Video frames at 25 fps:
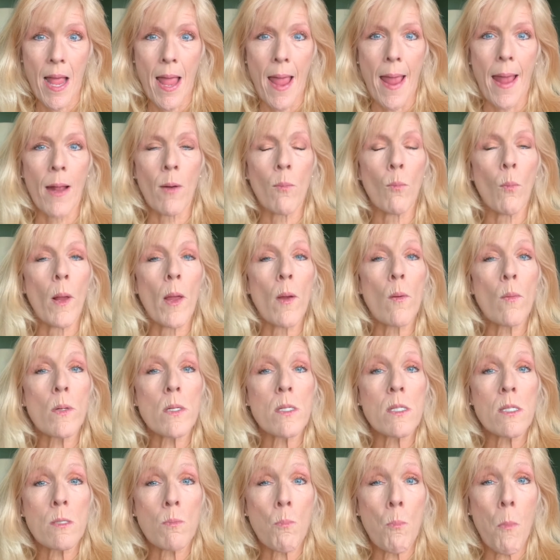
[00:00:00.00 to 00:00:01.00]
And we
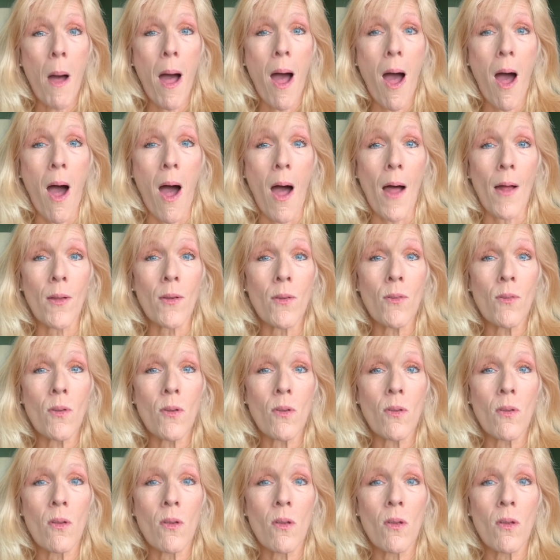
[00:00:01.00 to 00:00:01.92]
respond